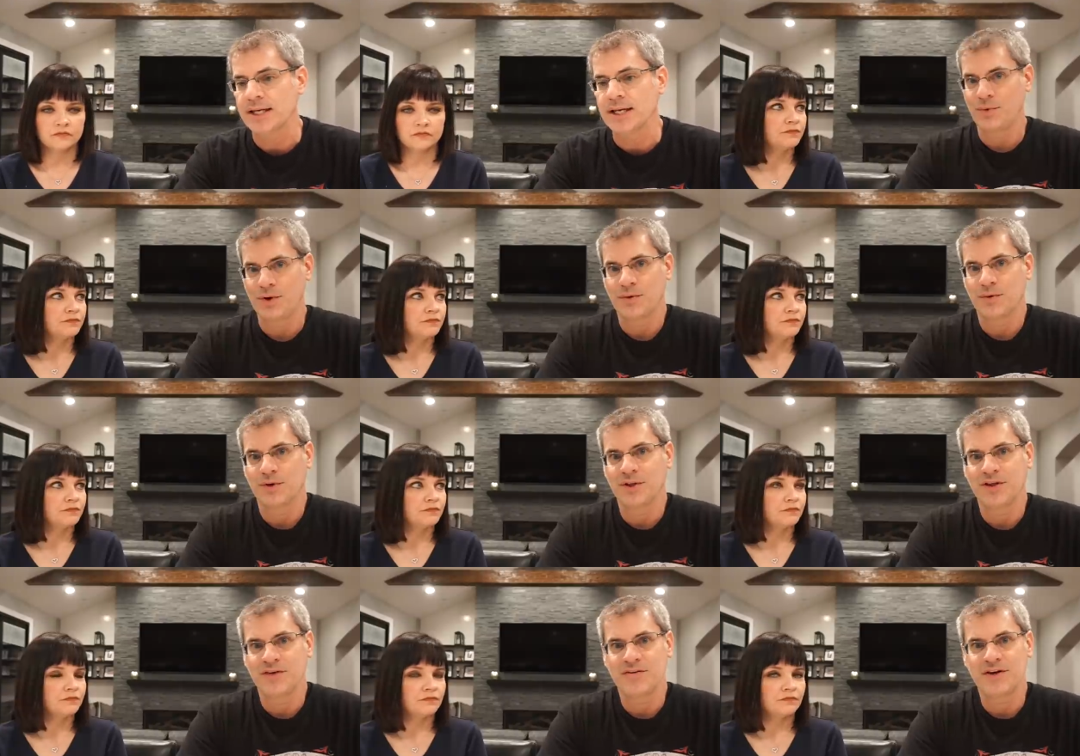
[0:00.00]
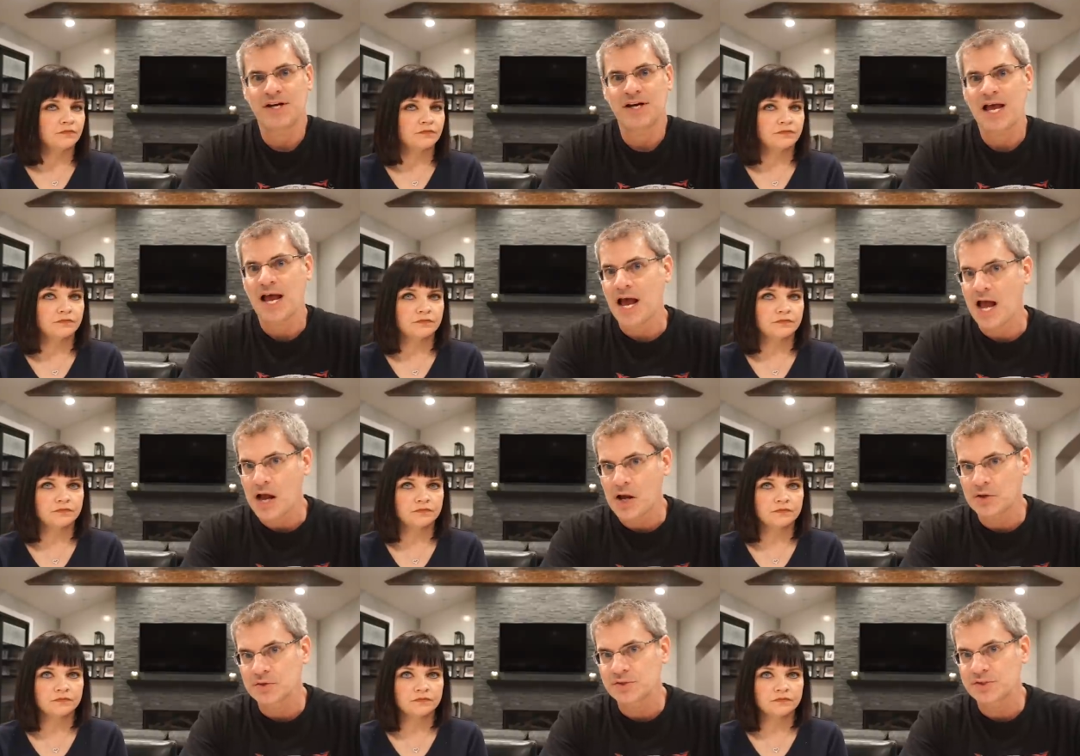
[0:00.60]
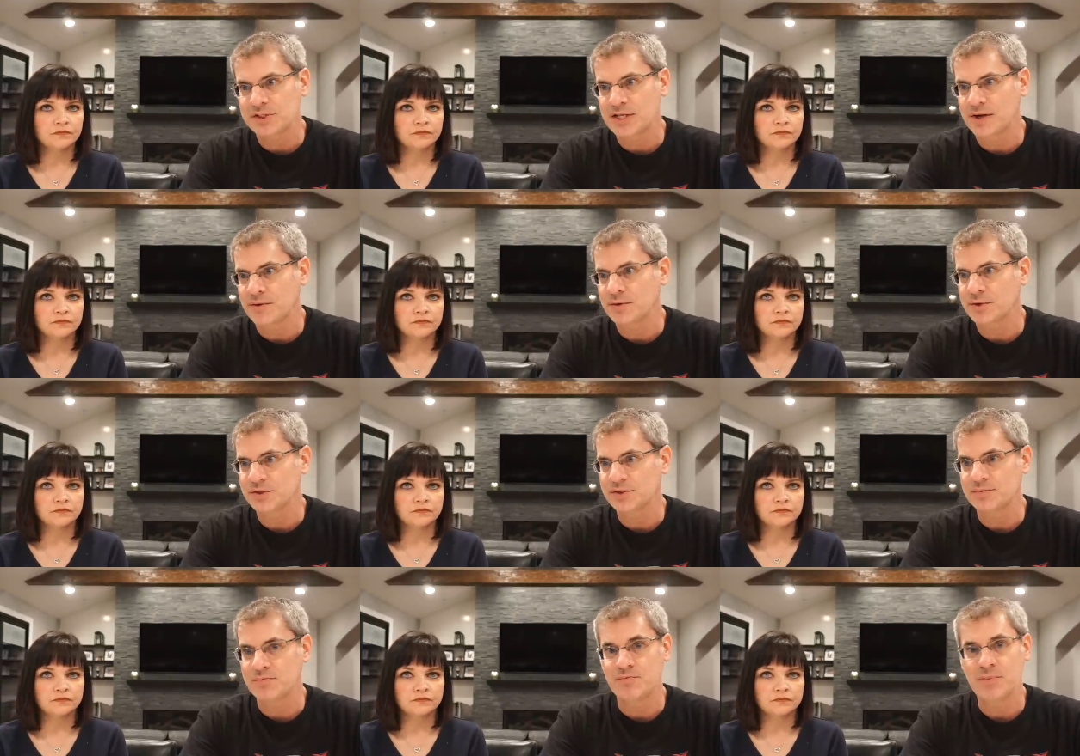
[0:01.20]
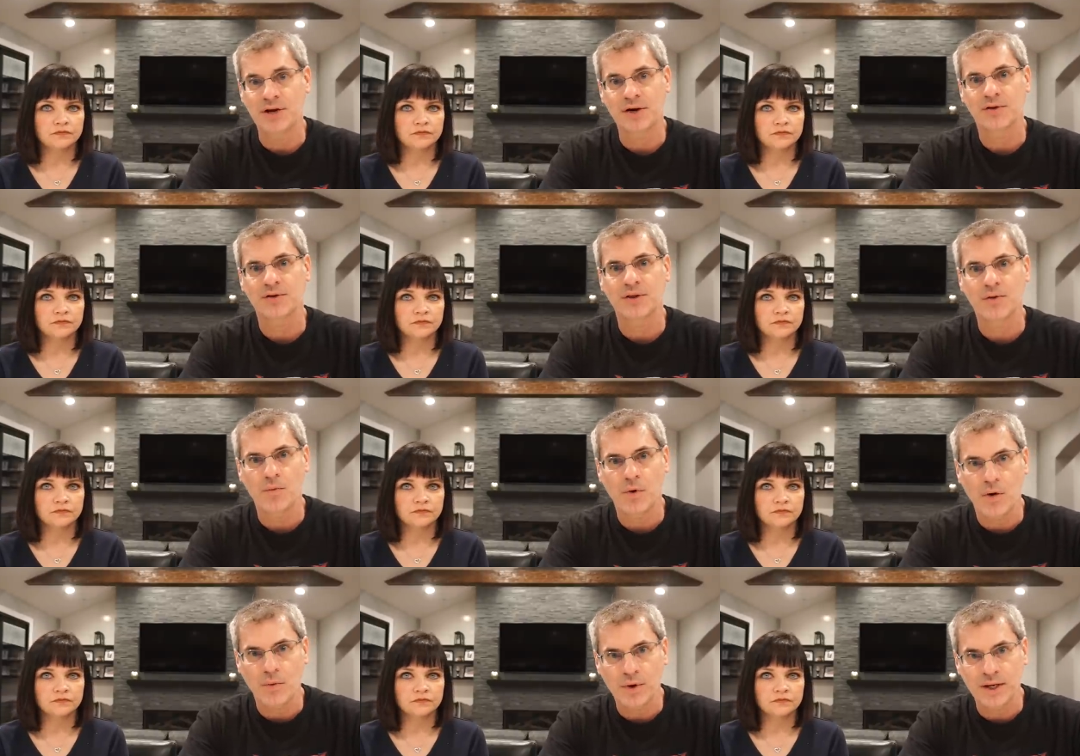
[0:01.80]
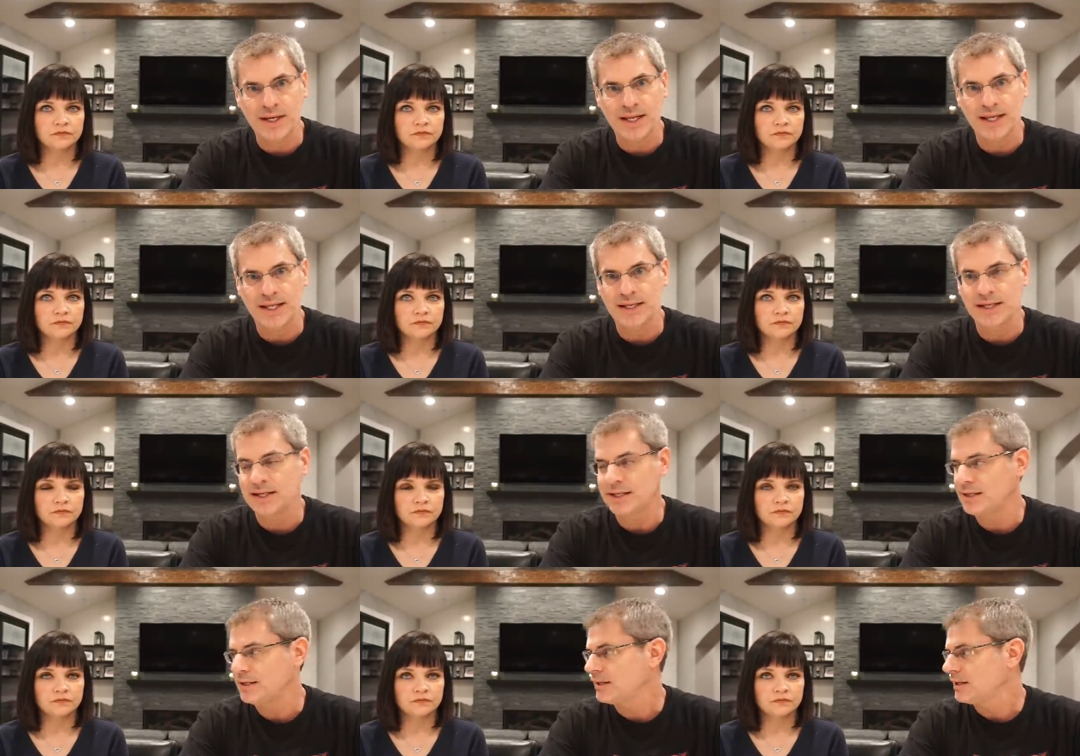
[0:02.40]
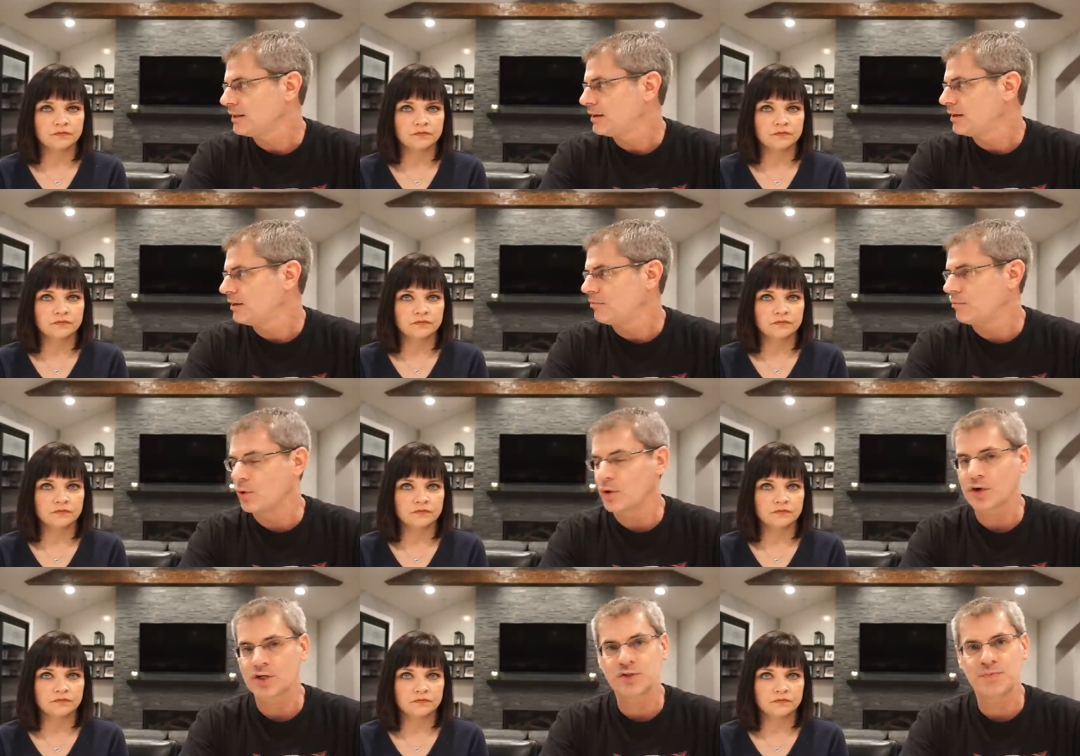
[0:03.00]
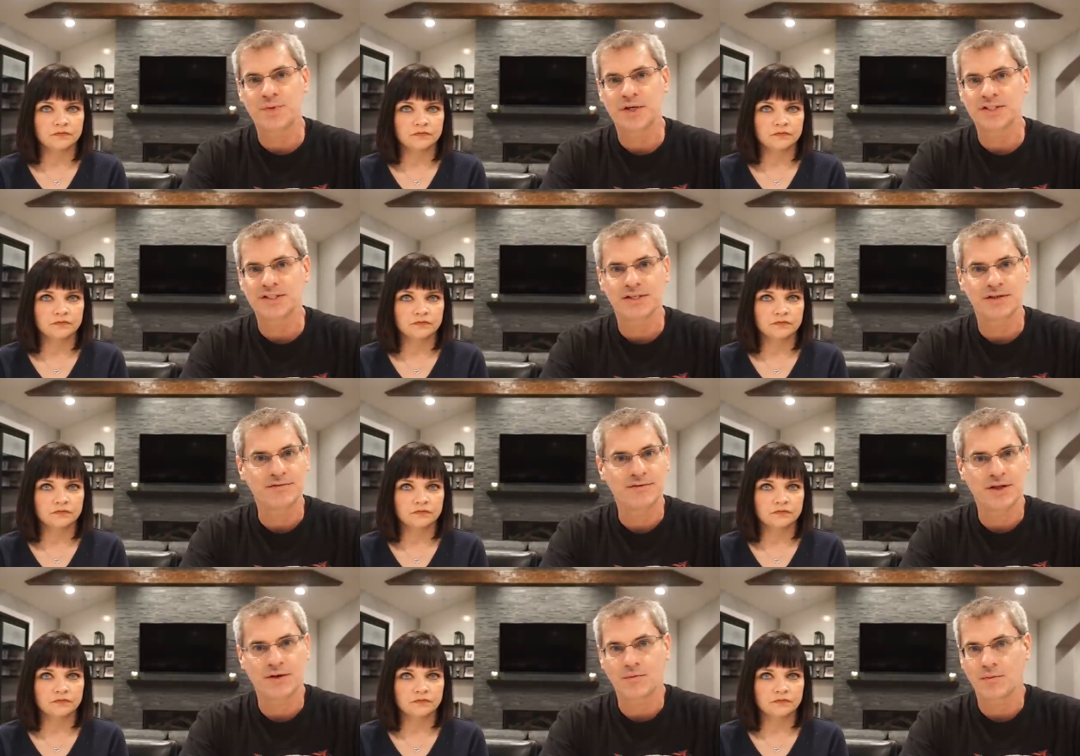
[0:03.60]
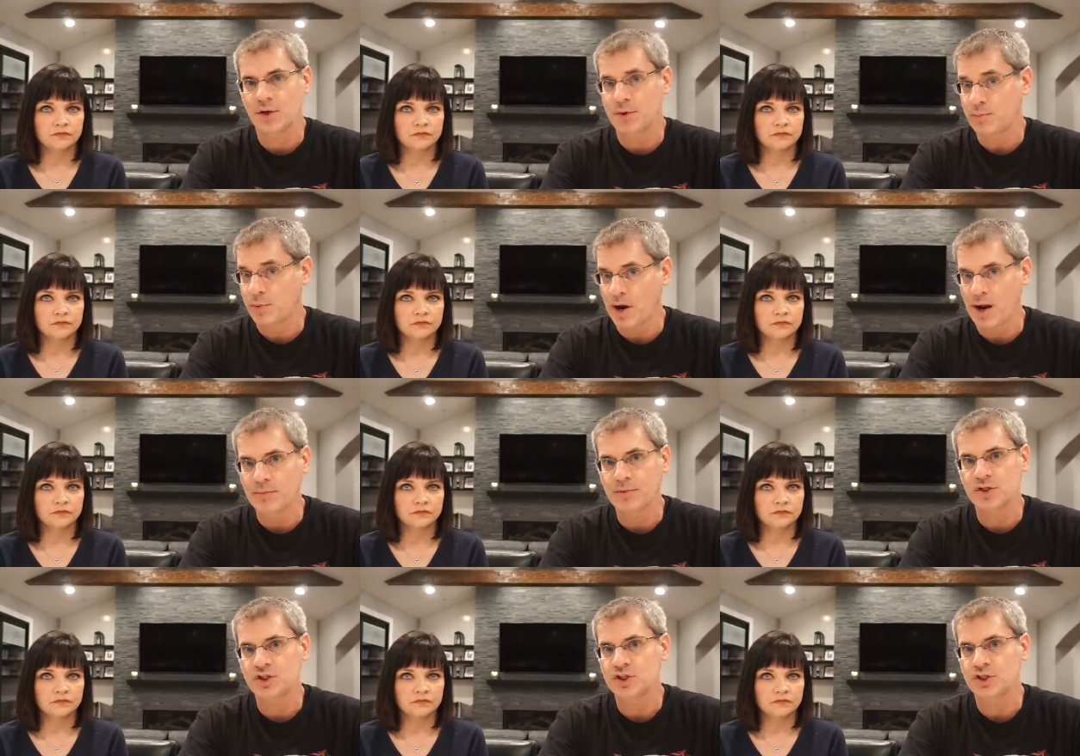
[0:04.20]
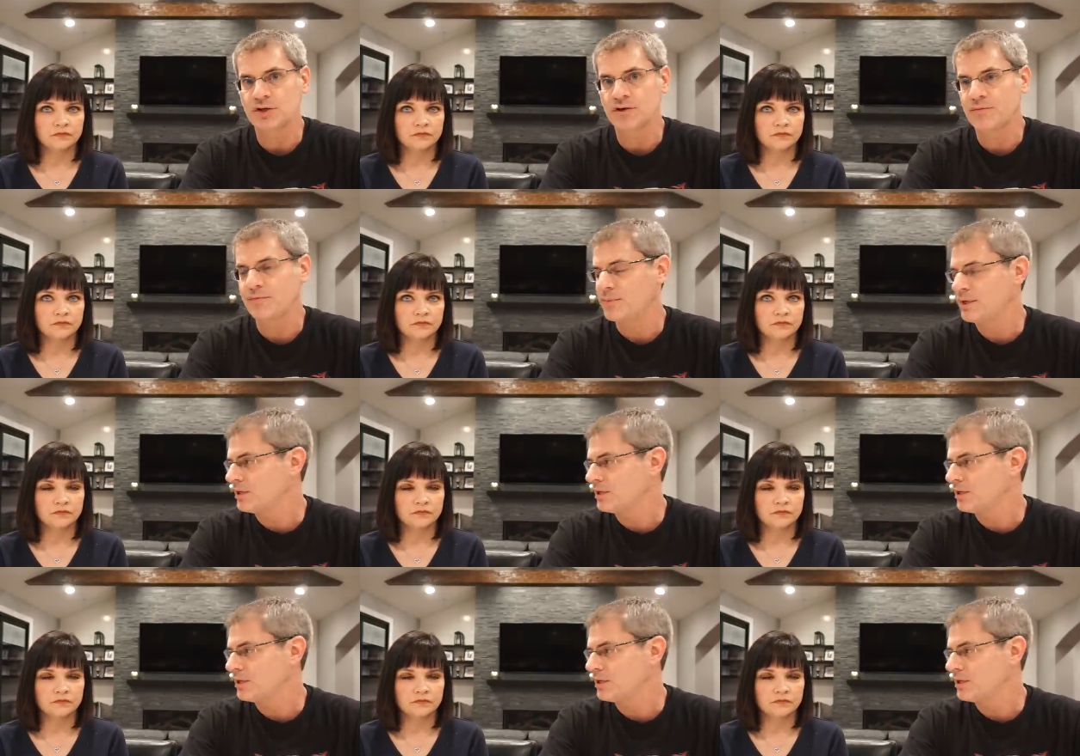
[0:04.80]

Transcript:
Speaker 1: We were living in a house that was bigger than what we needed more expensive than we probably should have